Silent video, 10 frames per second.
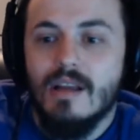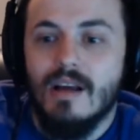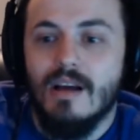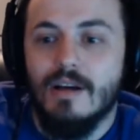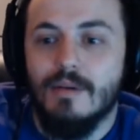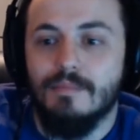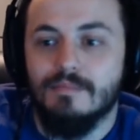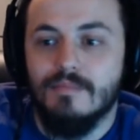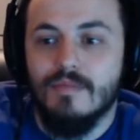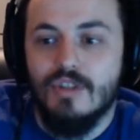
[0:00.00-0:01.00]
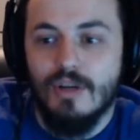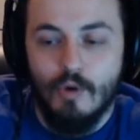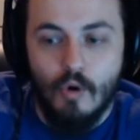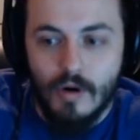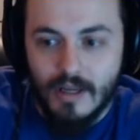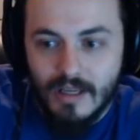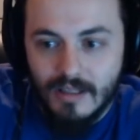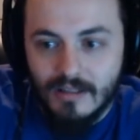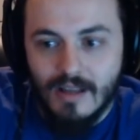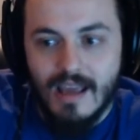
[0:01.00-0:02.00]
Jim
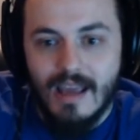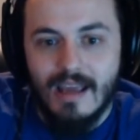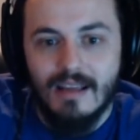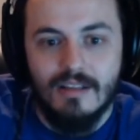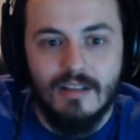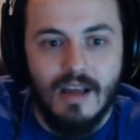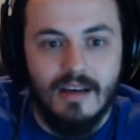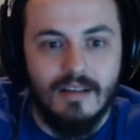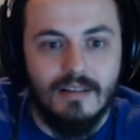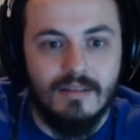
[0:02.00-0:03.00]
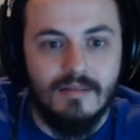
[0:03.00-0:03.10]
Corrigan and kind of